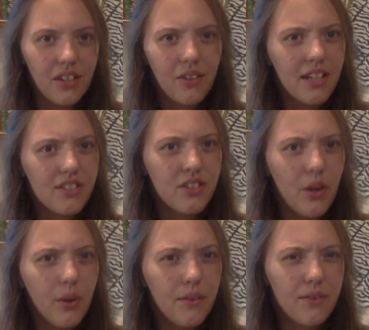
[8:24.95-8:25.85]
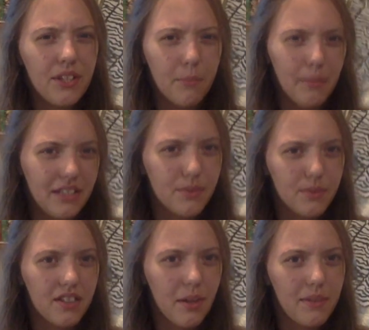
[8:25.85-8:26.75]
you guys know of that are mixed
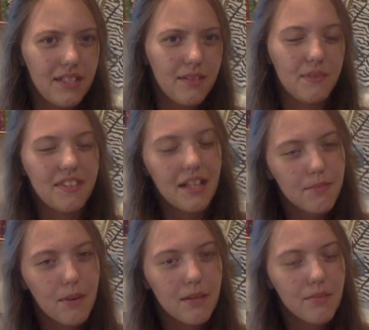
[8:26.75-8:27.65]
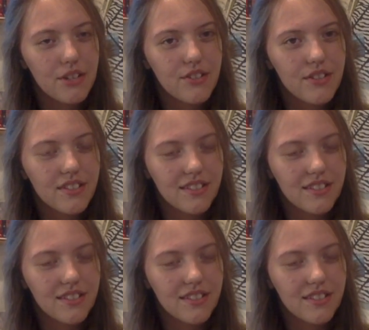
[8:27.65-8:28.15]
with zombies besides Pride and Prejudice?